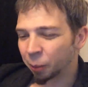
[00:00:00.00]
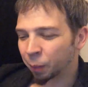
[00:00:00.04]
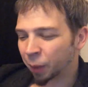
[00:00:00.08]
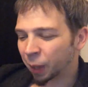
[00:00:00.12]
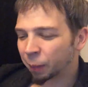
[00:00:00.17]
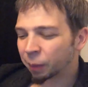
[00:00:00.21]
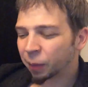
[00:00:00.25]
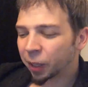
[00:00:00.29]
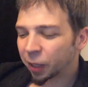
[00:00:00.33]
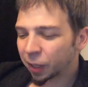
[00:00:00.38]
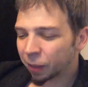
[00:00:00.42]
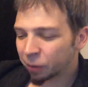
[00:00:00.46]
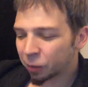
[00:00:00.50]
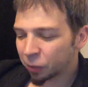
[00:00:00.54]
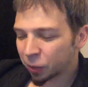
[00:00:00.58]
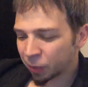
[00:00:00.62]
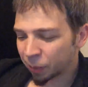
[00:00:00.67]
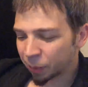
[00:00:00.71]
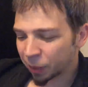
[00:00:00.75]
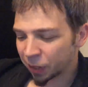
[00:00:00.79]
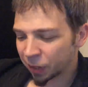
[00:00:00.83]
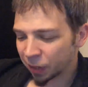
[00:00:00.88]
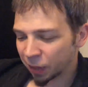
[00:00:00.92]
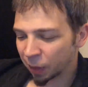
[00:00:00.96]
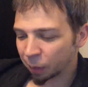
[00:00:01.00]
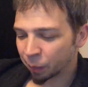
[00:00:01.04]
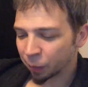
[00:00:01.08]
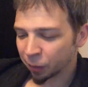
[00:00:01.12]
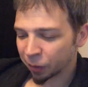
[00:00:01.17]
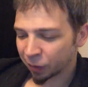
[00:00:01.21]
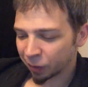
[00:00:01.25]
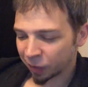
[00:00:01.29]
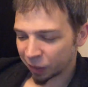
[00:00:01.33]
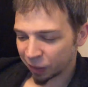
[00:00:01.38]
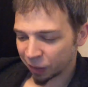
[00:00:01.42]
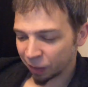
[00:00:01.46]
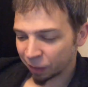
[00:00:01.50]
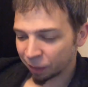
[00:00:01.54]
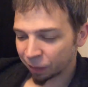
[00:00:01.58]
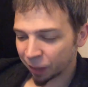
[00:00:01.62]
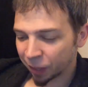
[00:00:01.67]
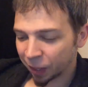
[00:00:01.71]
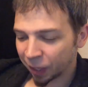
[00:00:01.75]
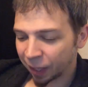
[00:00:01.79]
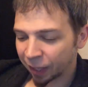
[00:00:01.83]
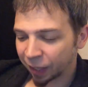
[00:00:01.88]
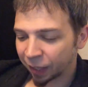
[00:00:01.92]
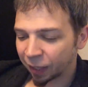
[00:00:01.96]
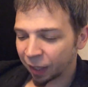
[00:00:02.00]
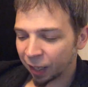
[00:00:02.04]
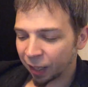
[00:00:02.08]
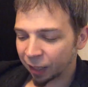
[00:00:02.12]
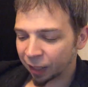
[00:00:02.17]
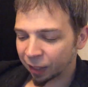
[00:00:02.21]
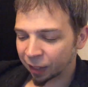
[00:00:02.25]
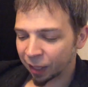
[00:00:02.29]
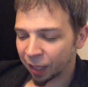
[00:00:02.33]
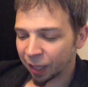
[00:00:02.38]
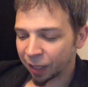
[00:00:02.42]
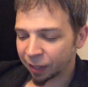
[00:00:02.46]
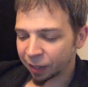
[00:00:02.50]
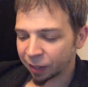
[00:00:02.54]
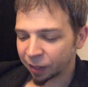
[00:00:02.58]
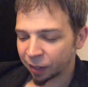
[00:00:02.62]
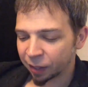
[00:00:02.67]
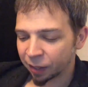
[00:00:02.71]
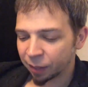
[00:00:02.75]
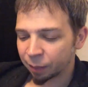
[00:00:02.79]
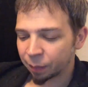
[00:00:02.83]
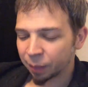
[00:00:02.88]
but I'm going to give you some examples of stuff that I like,